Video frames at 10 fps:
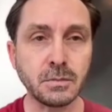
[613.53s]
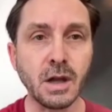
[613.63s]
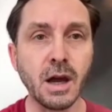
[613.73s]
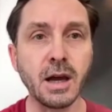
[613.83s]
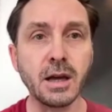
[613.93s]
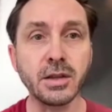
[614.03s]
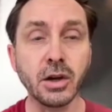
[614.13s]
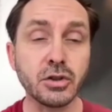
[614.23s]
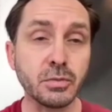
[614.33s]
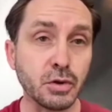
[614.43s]
Uh, there are
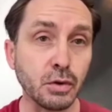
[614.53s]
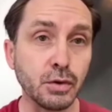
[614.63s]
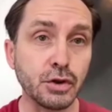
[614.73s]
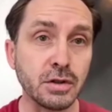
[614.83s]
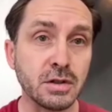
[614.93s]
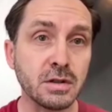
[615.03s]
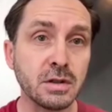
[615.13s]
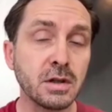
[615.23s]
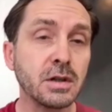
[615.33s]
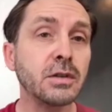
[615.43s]
some solutions
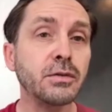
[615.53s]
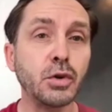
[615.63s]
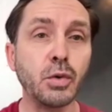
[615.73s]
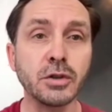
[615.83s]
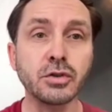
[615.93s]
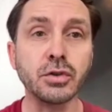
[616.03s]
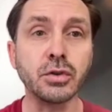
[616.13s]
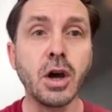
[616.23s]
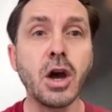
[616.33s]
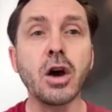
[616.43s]
if you want to
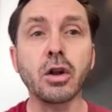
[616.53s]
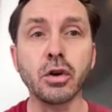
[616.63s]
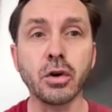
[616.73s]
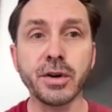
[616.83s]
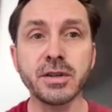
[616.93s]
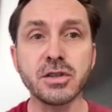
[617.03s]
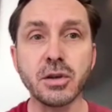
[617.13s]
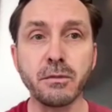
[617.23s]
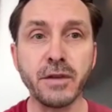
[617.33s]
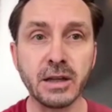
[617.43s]
lower it.
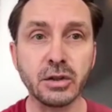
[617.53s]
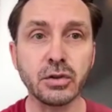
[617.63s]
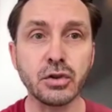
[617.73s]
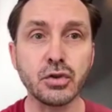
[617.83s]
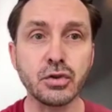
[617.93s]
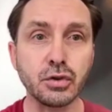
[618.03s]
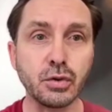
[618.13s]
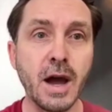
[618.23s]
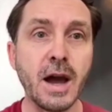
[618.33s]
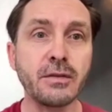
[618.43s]
Some vendors do
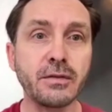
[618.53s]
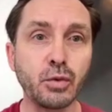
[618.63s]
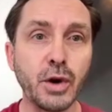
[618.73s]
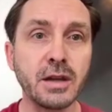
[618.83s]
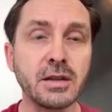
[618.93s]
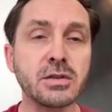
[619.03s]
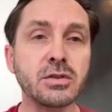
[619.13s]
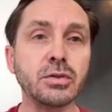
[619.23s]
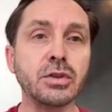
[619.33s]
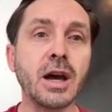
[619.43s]
have ways
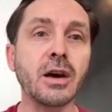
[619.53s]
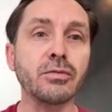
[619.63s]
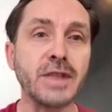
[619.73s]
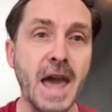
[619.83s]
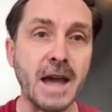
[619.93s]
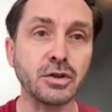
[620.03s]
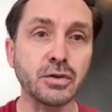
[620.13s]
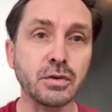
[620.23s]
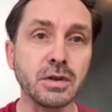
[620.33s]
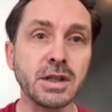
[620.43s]
to now
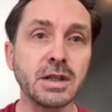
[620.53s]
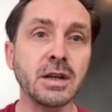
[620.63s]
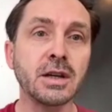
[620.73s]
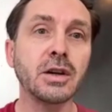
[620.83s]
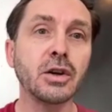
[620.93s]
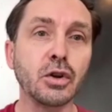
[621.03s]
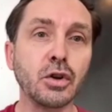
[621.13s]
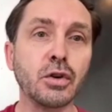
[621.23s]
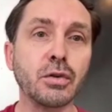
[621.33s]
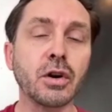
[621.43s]
naturally
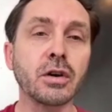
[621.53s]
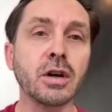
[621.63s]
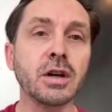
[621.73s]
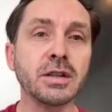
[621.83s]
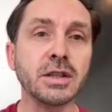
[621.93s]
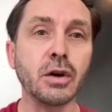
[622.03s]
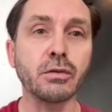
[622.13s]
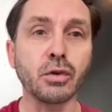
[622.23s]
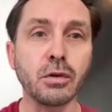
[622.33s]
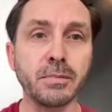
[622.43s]
lower the
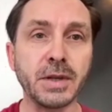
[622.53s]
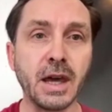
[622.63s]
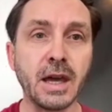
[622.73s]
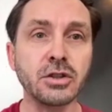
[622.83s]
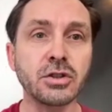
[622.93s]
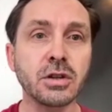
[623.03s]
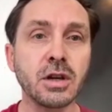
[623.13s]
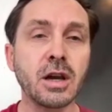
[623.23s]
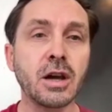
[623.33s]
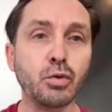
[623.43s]
overall pH
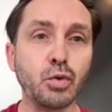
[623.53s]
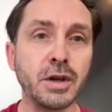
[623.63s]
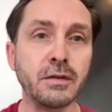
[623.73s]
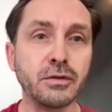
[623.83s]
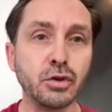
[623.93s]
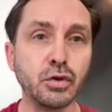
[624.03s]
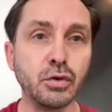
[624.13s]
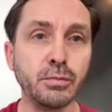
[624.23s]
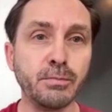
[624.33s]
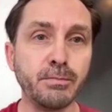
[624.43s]
with
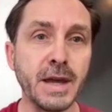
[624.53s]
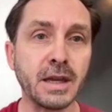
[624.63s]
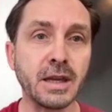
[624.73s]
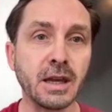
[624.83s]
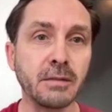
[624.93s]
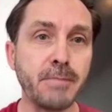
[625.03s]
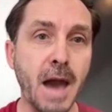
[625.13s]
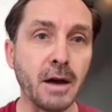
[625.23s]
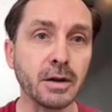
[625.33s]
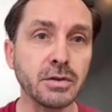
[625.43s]
new baking
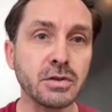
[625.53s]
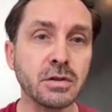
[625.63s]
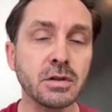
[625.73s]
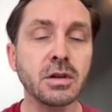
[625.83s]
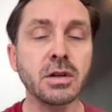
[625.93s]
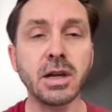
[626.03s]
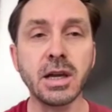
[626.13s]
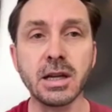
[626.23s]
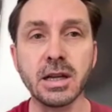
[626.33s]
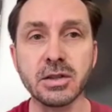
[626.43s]
powders.
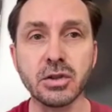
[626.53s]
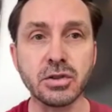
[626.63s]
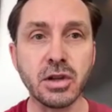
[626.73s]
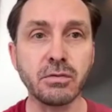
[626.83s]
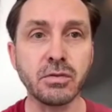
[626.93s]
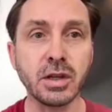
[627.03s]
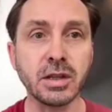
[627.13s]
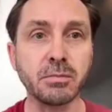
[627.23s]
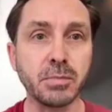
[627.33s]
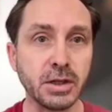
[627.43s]
And it's something
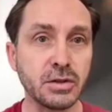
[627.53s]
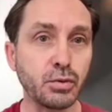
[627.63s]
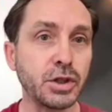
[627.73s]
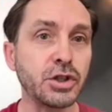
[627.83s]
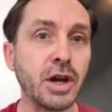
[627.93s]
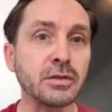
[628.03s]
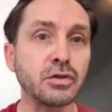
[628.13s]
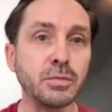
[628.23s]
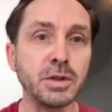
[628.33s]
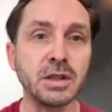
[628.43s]
that please reach out to
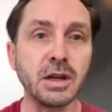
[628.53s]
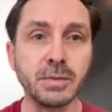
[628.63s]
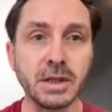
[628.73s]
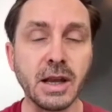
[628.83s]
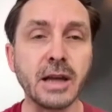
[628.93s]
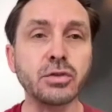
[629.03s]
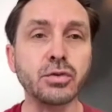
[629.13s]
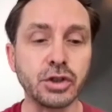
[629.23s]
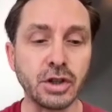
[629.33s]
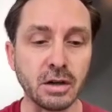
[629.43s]
me and I'll be glad to
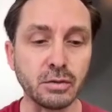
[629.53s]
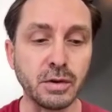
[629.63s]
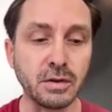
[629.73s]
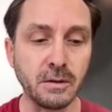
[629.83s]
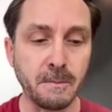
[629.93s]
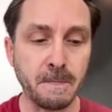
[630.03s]
share it with you.